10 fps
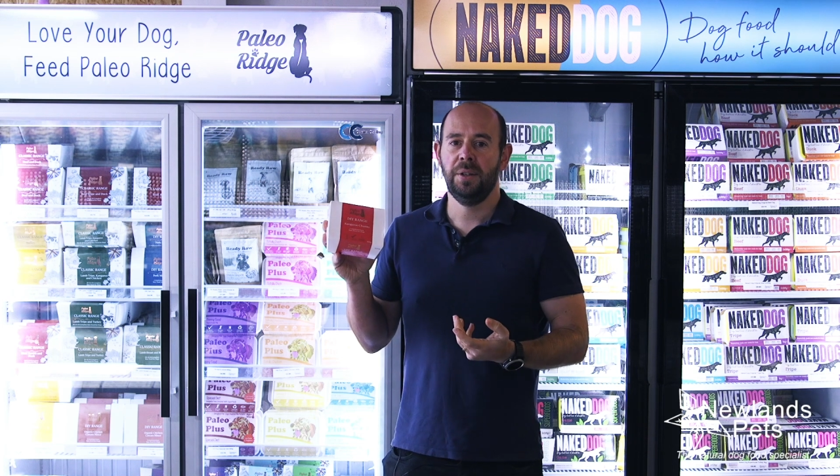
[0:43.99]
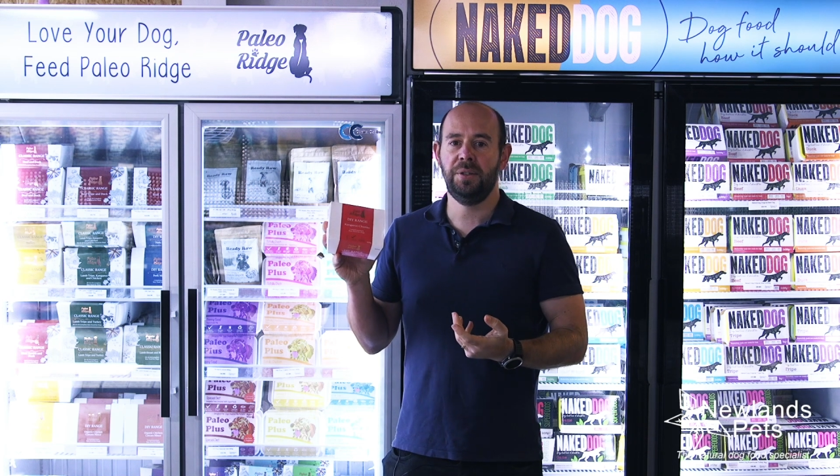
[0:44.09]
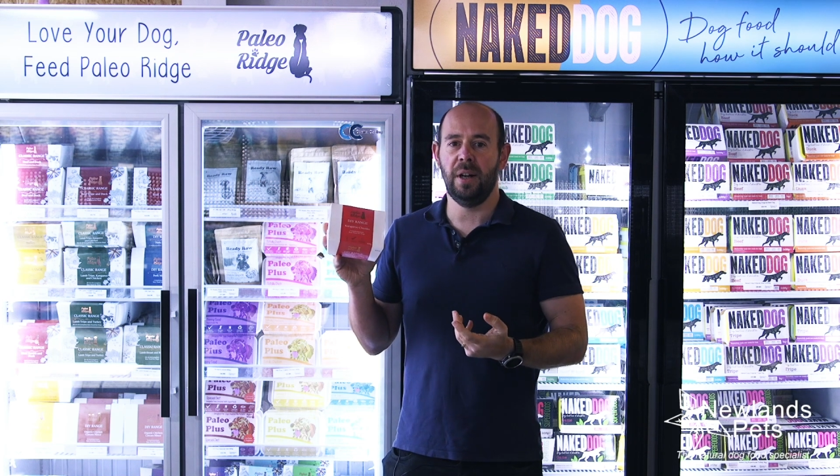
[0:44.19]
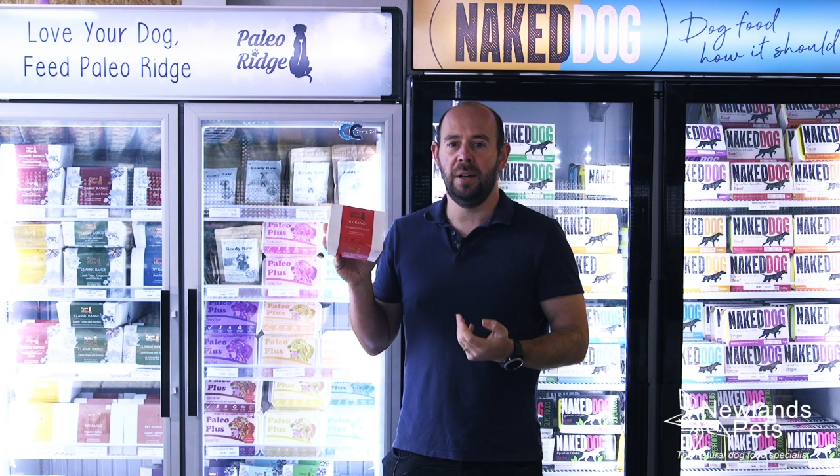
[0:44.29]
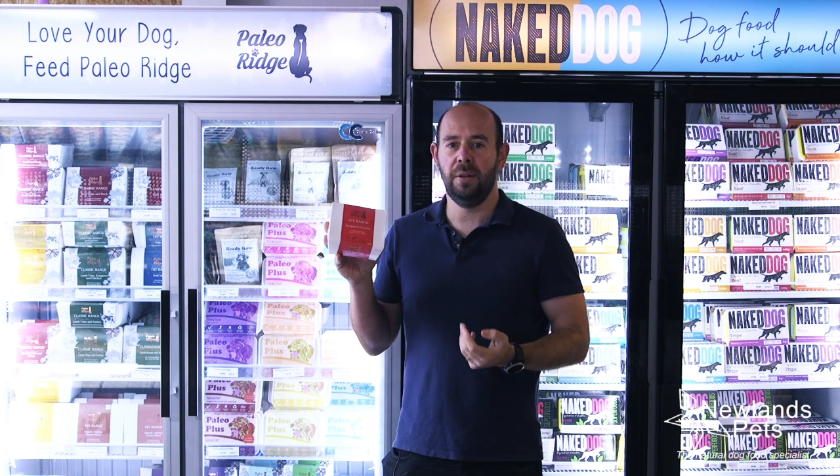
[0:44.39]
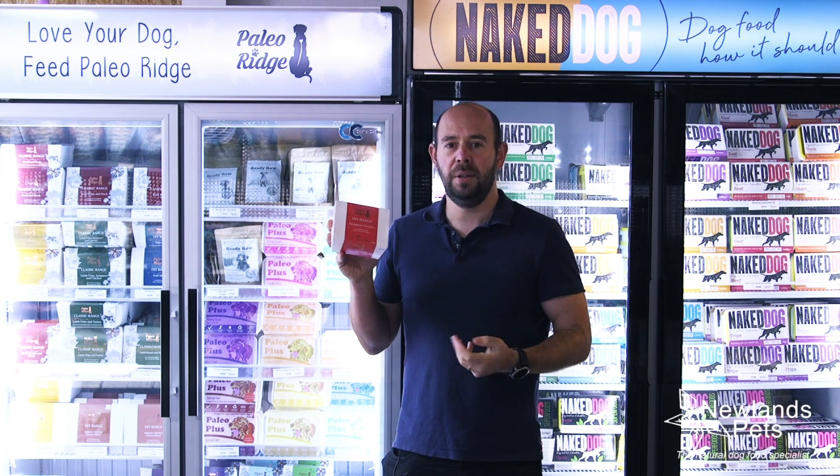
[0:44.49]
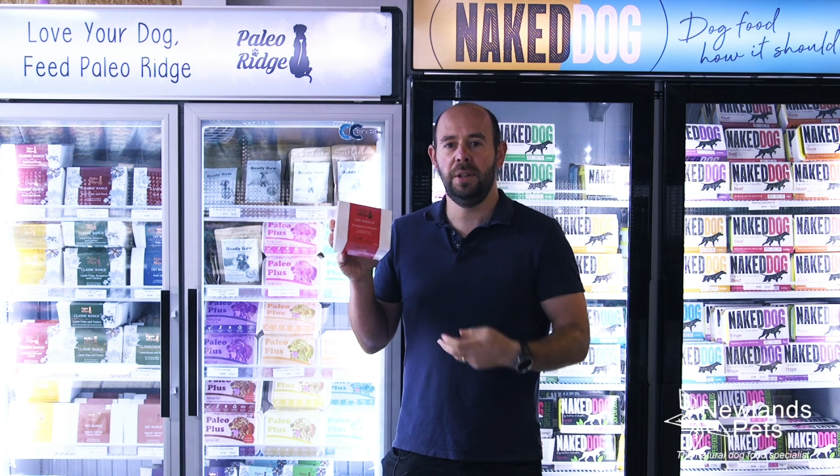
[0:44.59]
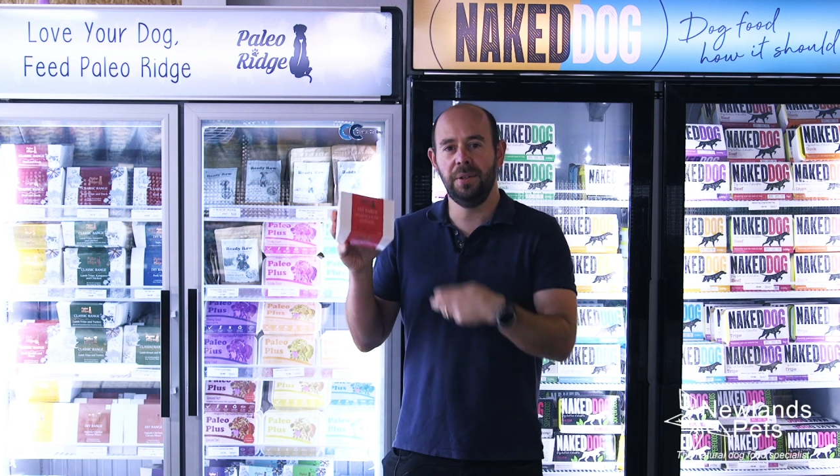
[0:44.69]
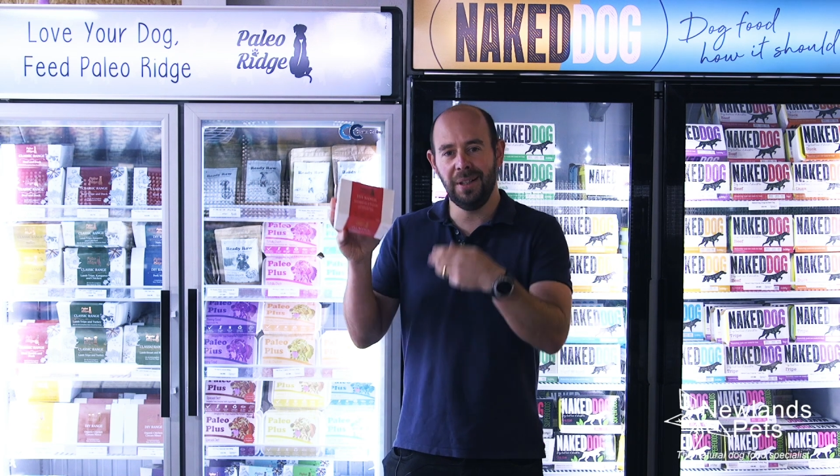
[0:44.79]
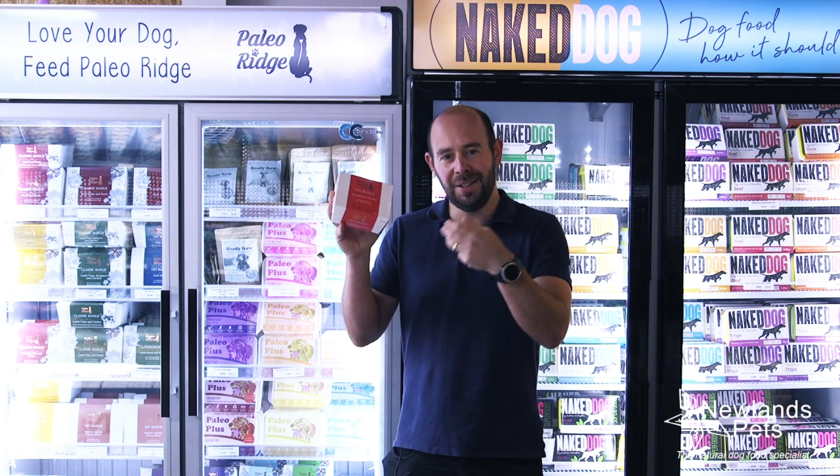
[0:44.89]
so
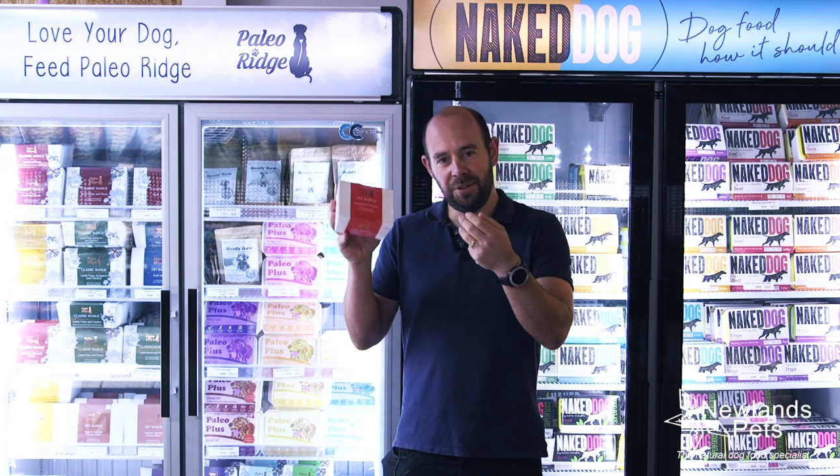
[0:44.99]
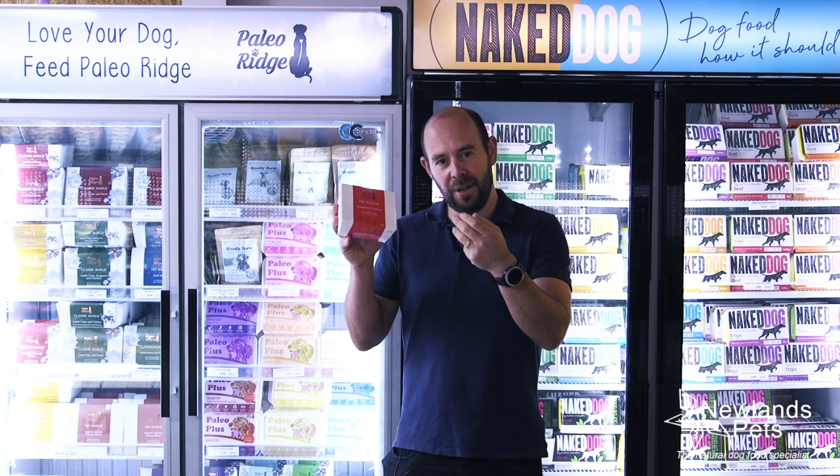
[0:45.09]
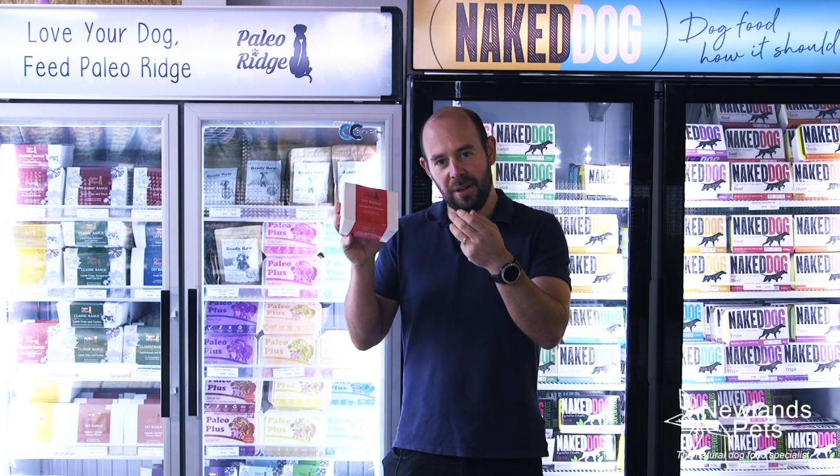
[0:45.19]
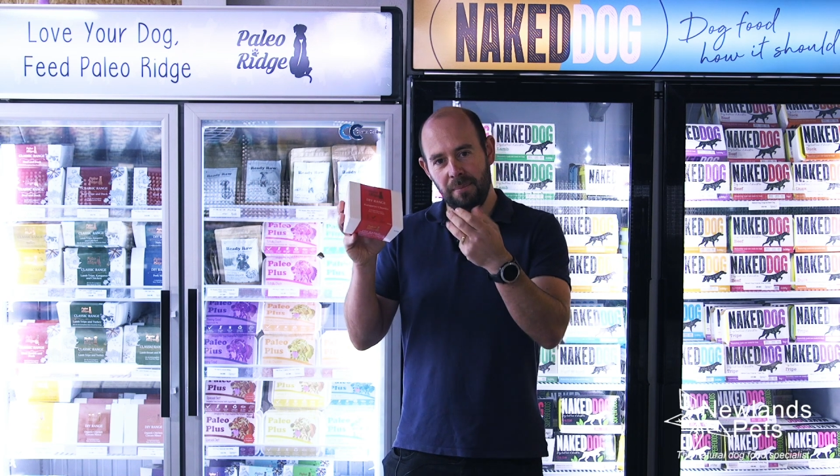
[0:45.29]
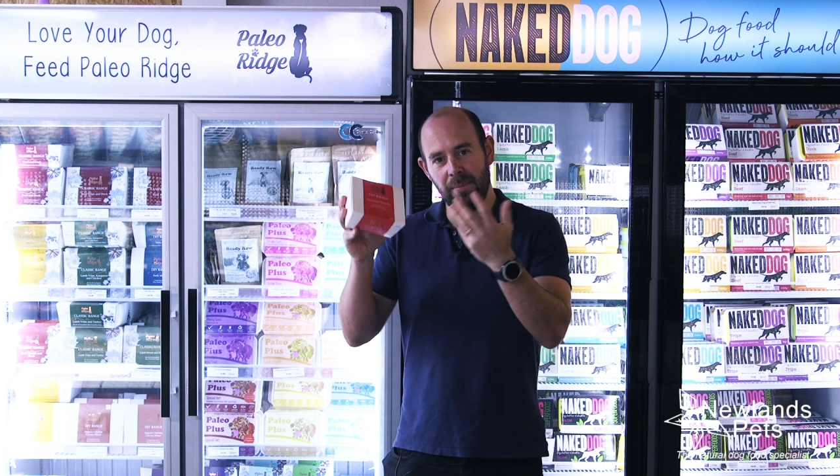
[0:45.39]
you'd need to